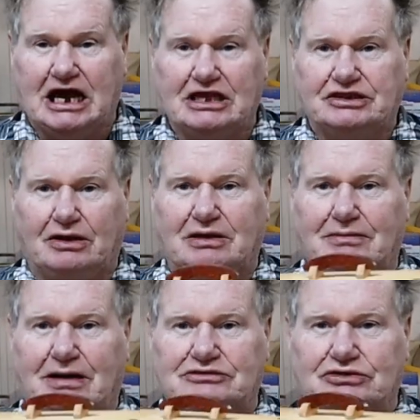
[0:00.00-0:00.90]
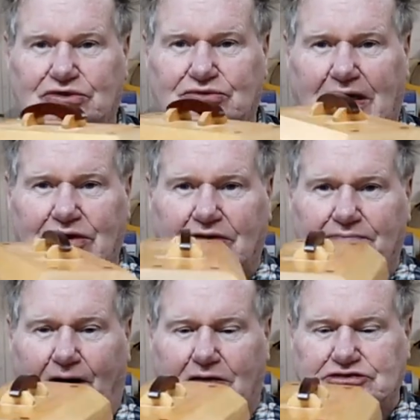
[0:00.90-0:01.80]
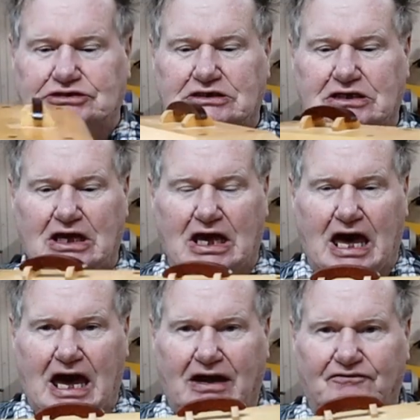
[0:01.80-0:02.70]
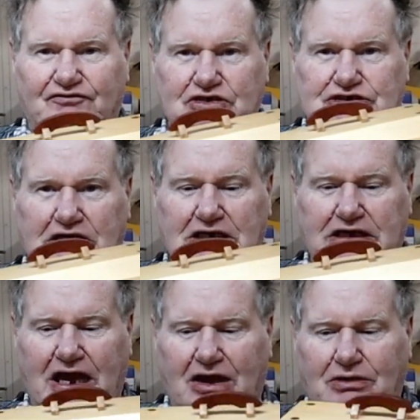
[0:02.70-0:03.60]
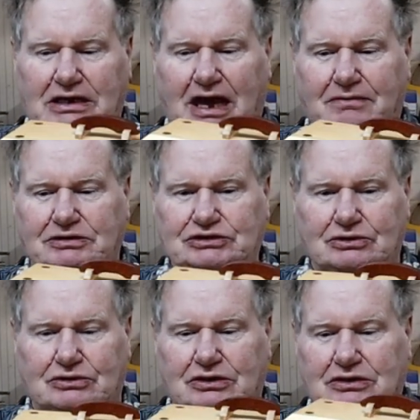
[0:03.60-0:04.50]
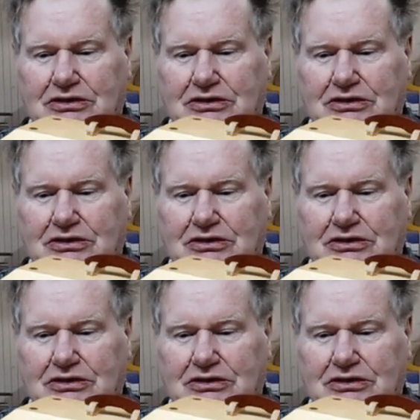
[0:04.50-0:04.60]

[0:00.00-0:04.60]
and today we're going to make this great looking box out of Fijian Kauri and Padauk.